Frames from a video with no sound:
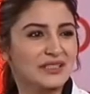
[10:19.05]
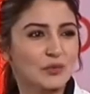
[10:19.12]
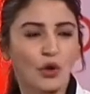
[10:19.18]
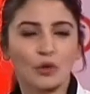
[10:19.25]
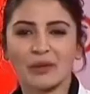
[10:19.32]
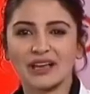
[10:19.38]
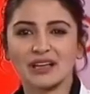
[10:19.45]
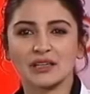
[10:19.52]
All
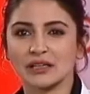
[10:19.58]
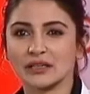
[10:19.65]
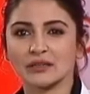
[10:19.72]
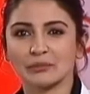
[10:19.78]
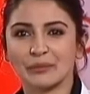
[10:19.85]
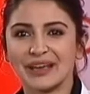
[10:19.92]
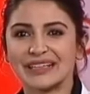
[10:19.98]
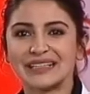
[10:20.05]
my career,
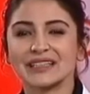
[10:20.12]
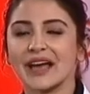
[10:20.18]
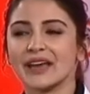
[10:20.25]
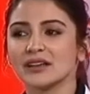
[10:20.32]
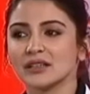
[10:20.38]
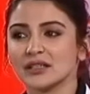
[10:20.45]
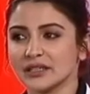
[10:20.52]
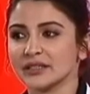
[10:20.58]
my entire
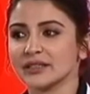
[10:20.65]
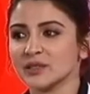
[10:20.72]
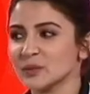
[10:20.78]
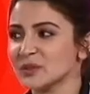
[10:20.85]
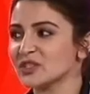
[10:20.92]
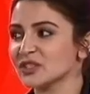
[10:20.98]
career has been